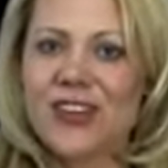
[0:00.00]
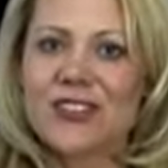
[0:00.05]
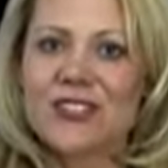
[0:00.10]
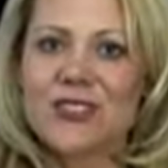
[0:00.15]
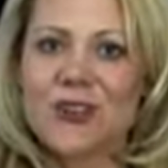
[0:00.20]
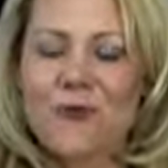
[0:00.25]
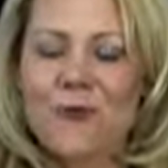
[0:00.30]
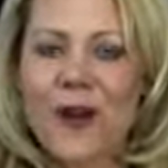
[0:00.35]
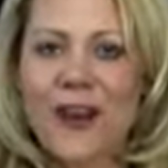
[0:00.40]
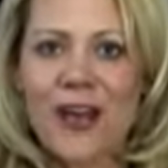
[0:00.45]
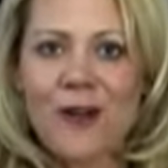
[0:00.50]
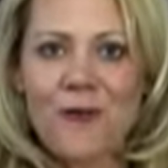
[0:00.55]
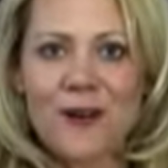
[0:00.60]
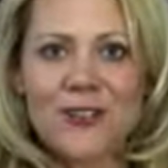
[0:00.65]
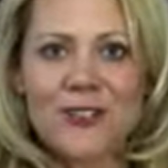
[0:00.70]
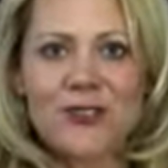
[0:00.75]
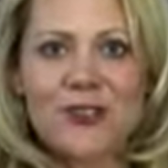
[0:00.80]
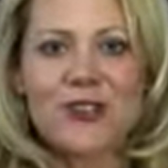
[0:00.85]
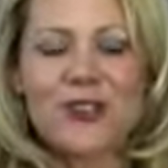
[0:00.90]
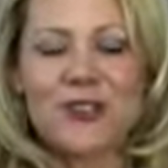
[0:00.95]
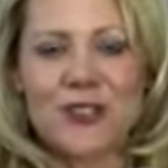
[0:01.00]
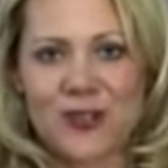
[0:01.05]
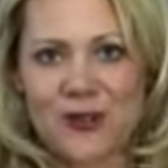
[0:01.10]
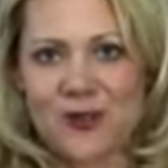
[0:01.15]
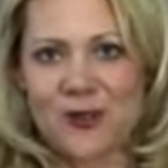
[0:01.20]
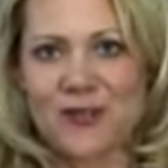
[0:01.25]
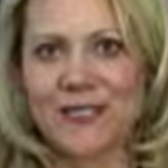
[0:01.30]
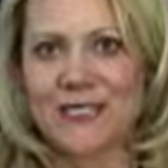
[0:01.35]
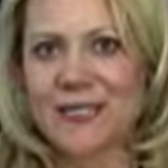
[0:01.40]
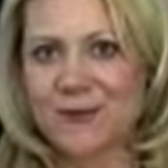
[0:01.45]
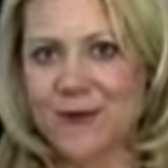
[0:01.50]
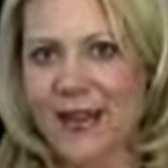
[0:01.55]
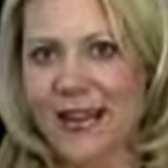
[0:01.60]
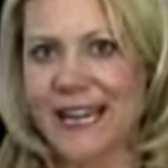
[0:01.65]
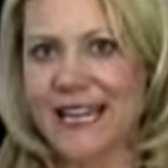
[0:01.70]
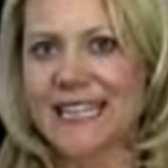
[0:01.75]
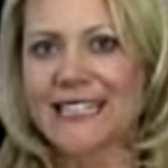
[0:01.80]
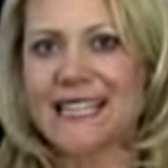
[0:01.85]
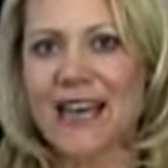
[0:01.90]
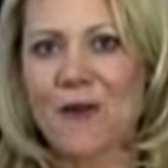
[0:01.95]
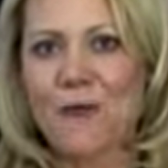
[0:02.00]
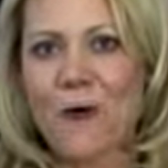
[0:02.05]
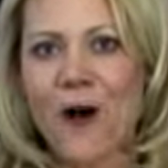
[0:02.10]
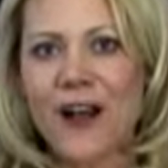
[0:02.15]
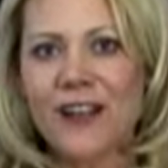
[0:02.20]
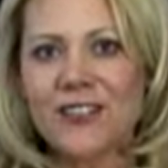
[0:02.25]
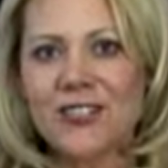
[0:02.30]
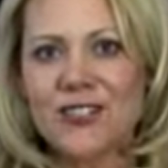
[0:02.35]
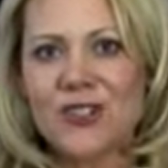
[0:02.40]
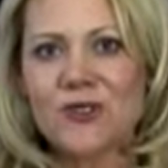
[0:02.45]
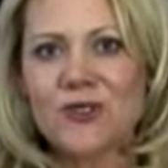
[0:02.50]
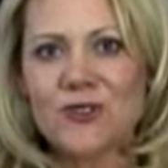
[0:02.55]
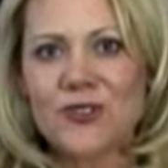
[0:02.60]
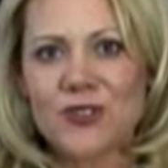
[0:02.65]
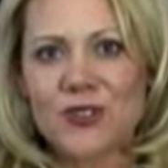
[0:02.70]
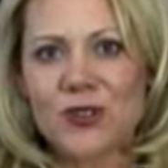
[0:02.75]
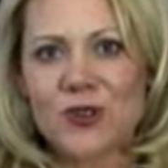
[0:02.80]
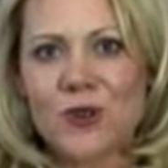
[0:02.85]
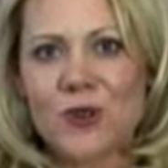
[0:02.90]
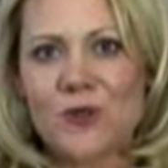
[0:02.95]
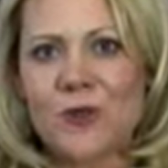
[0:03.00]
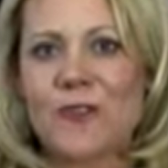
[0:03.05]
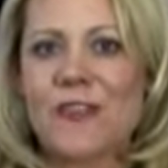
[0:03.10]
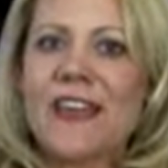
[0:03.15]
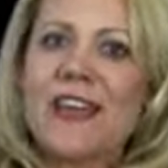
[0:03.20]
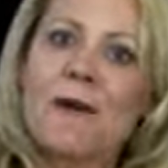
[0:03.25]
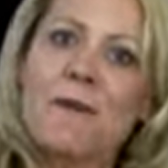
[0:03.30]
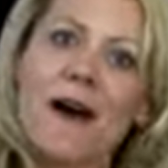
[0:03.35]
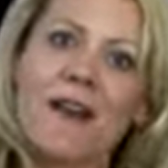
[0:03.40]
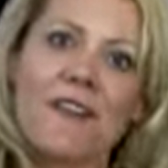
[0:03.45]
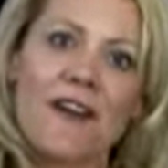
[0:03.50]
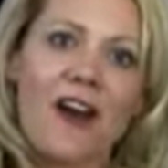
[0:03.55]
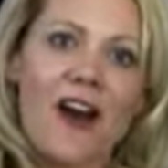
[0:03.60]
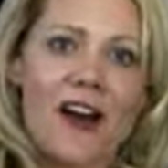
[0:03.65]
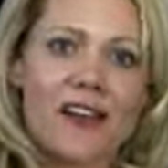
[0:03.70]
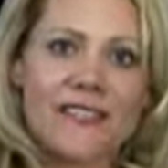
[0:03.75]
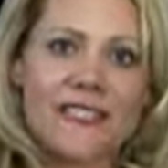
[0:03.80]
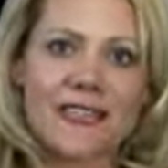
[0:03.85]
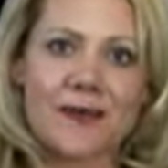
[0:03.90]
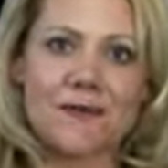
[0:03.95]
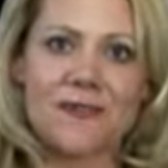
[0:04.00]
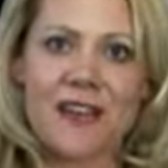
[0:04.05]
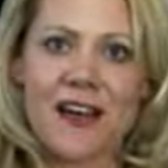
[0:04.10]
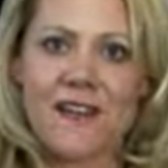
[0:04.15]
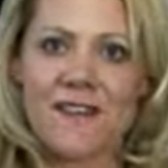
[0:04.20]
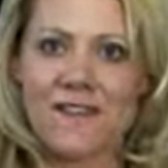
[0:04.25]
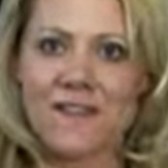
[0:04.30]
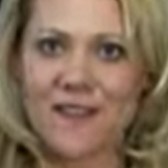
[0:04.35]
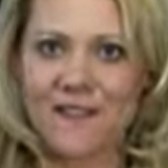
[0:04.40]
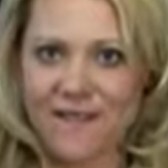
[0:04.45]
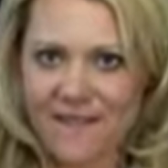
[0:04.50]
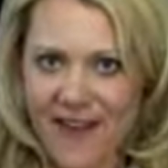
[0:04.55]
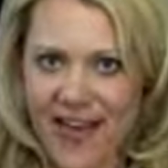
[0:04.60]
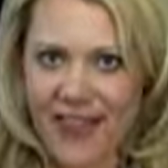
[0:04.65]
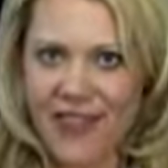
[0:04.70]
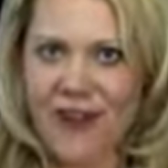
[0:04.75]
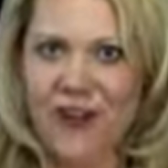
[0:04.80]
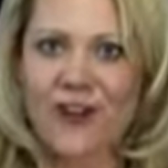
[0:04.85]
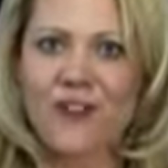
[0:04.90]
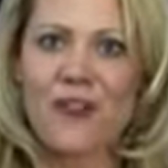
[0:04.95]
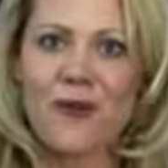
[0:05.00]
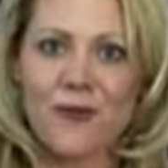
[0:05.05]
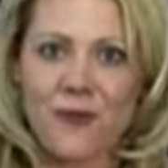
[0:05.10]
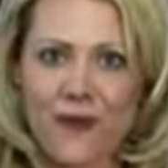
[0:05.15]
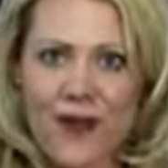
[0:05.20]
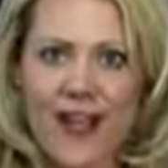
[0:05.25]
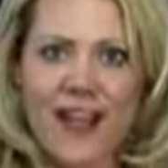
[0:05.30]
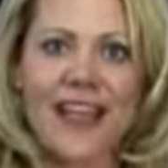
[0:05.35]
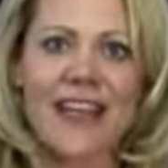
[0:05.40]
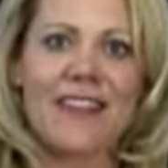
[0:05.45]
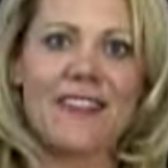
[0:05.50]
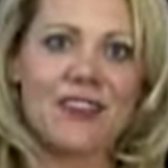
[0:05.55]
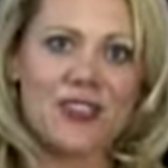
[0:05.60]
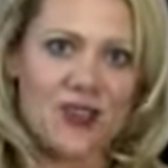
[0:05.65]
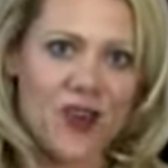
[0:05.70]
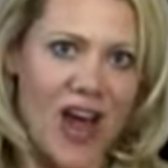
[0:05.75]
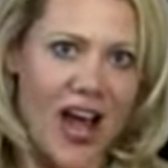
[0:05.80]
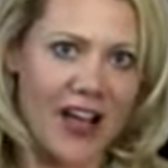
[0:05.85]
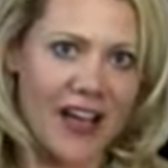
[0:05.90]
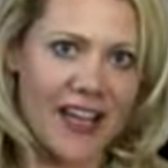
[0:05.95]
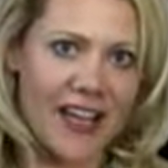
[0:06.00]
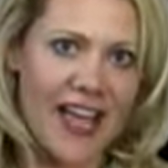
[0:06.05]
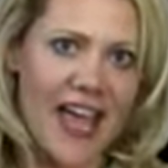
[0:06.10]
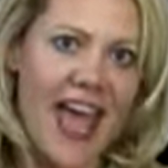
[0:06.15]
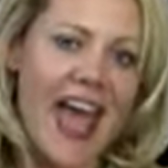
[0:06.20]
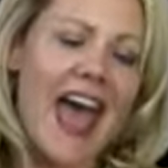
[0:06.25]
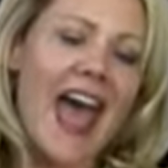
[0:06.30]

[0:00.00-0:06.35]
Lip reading: So what I want you to do this week is I want you to think about the concept of the feather, the brick, and the truck.